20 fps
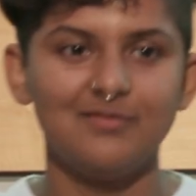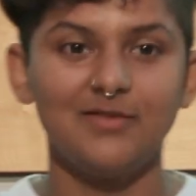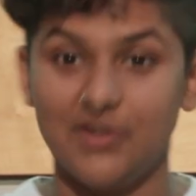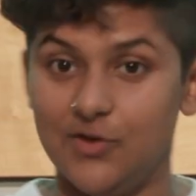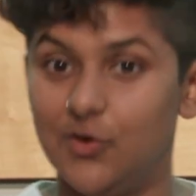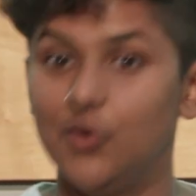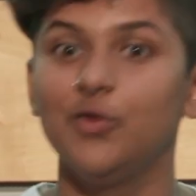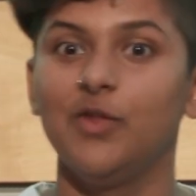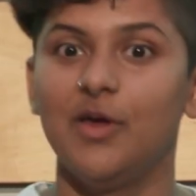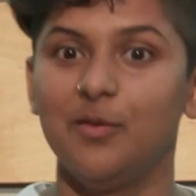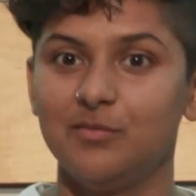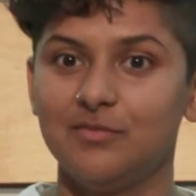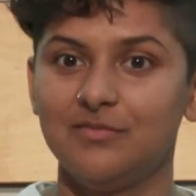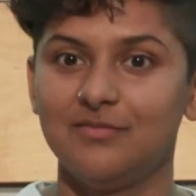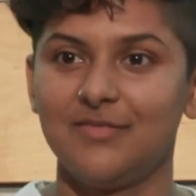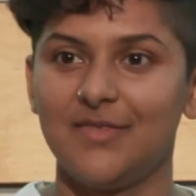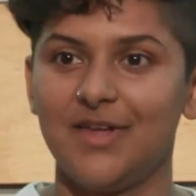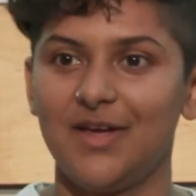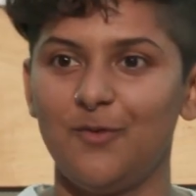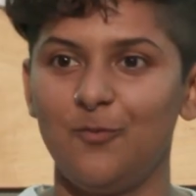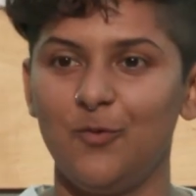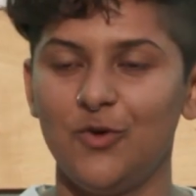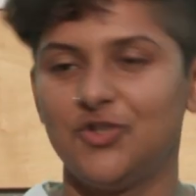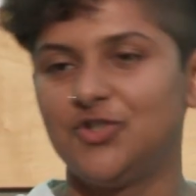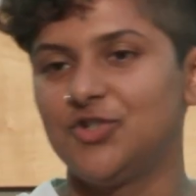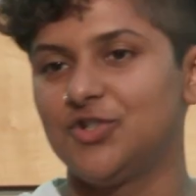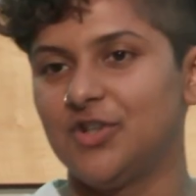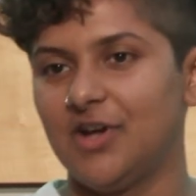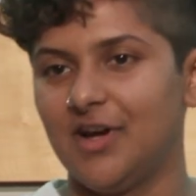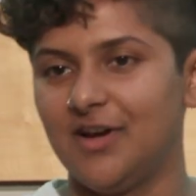hear them,
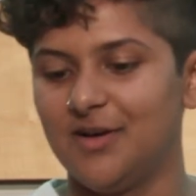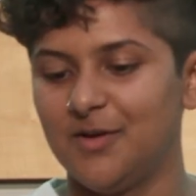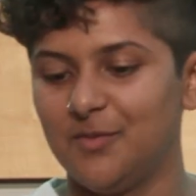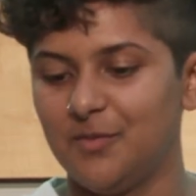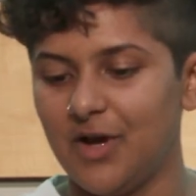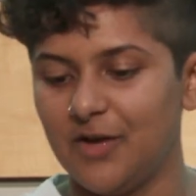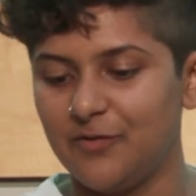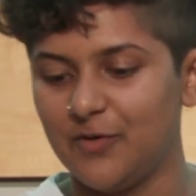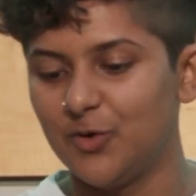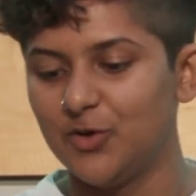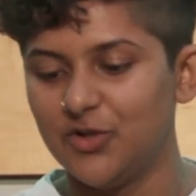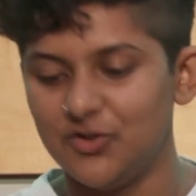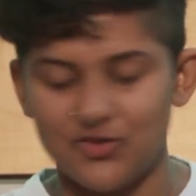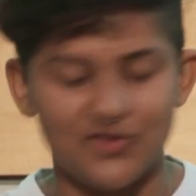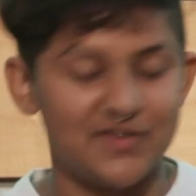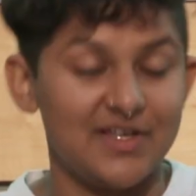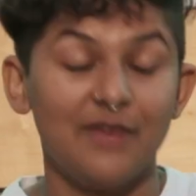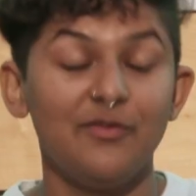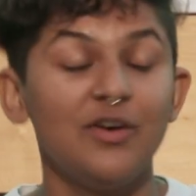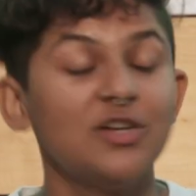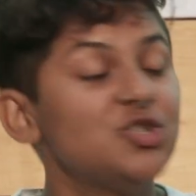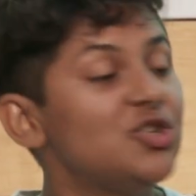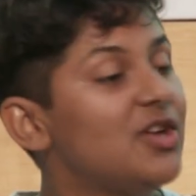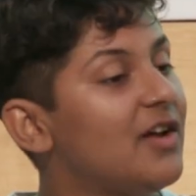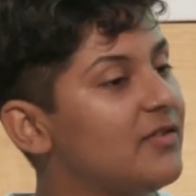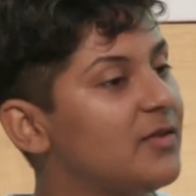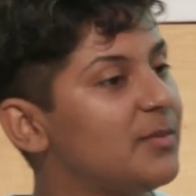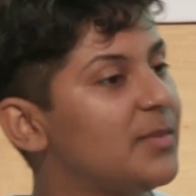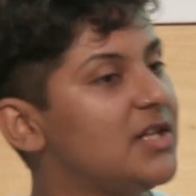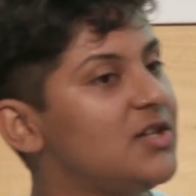which I found interesting. I've actually
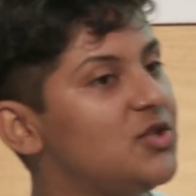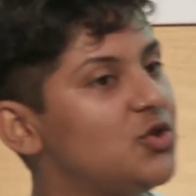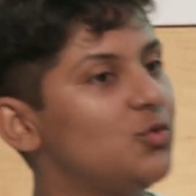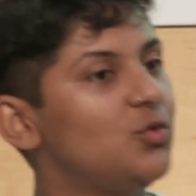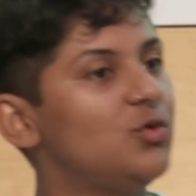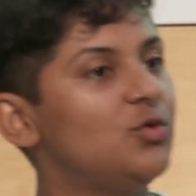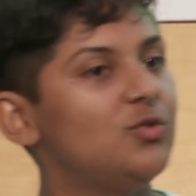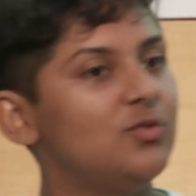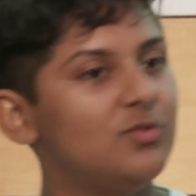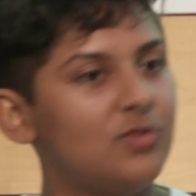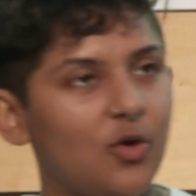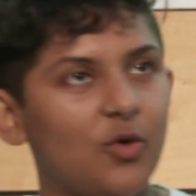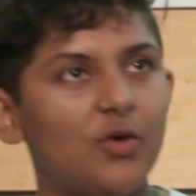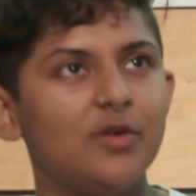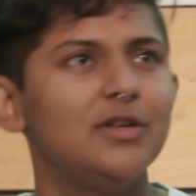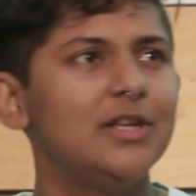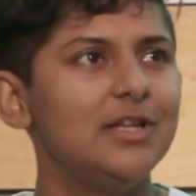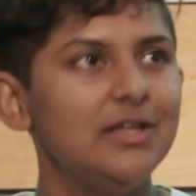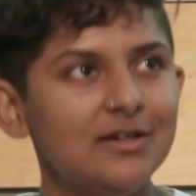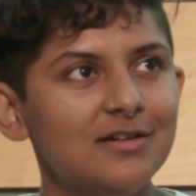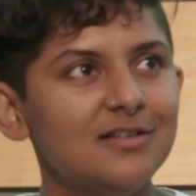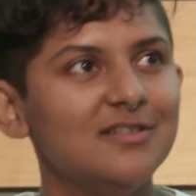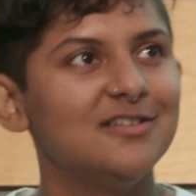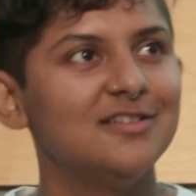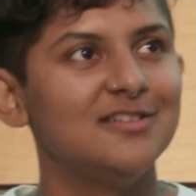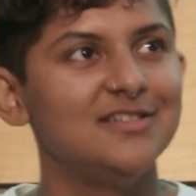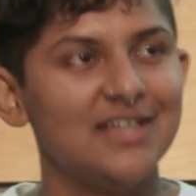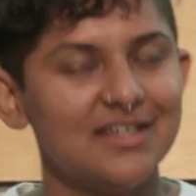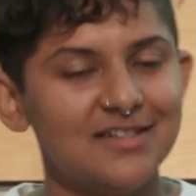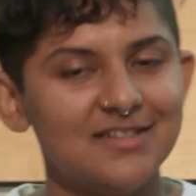never been to or near
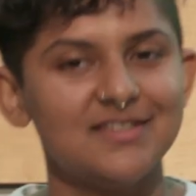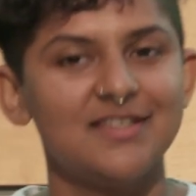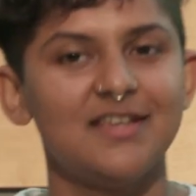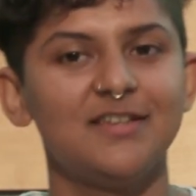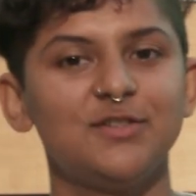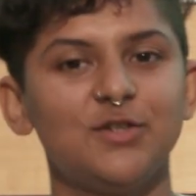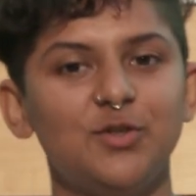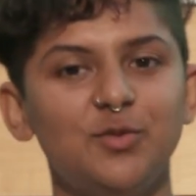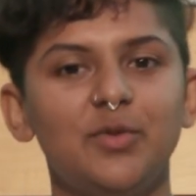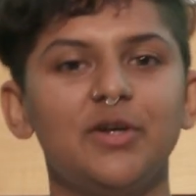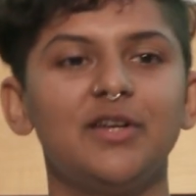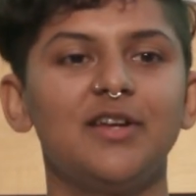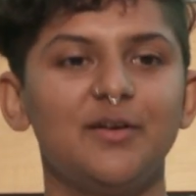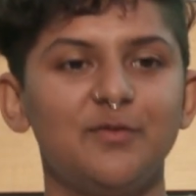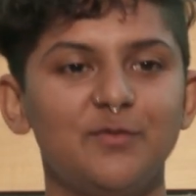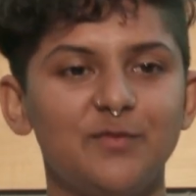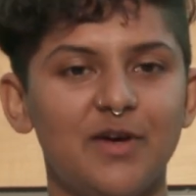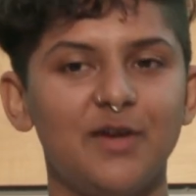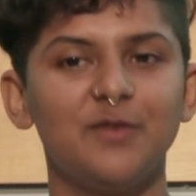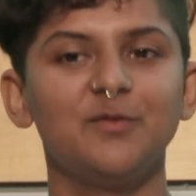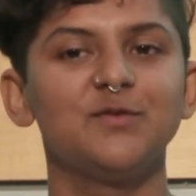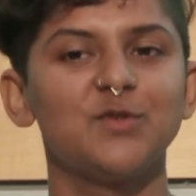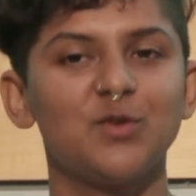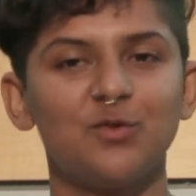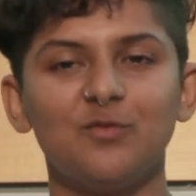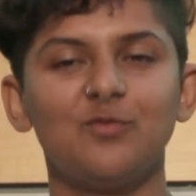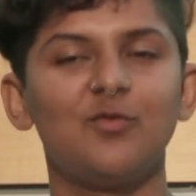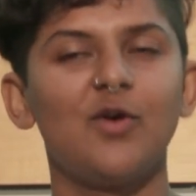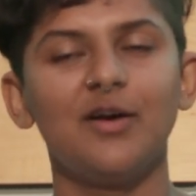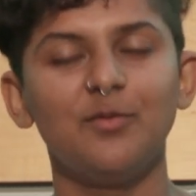a data center, but I've sort
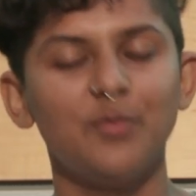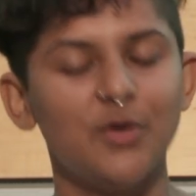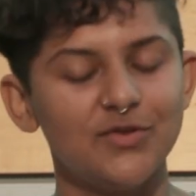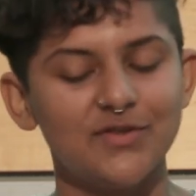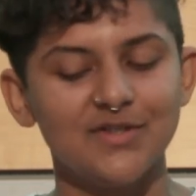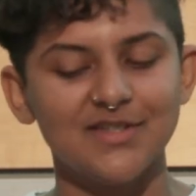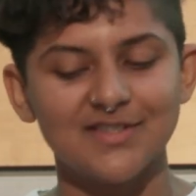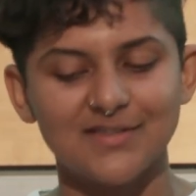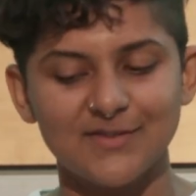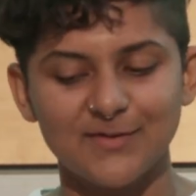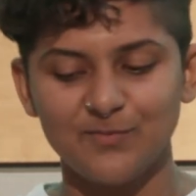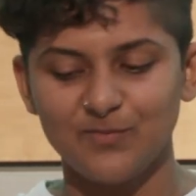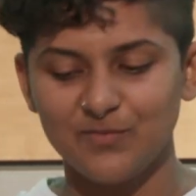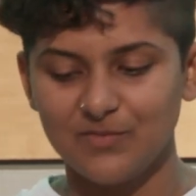of read about this.